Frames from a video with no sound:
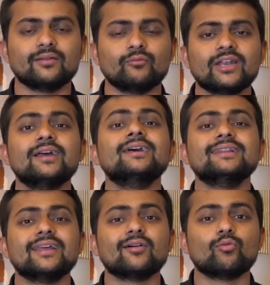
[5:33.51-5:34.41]
Well,
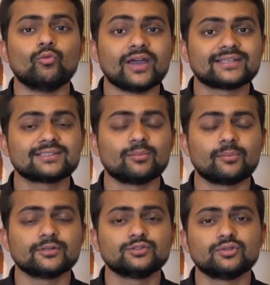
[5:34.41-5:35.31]
there were some
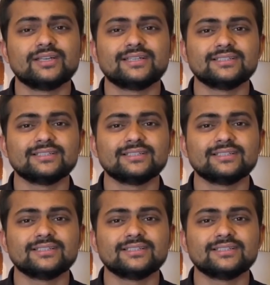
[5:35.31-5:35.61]
opportunities,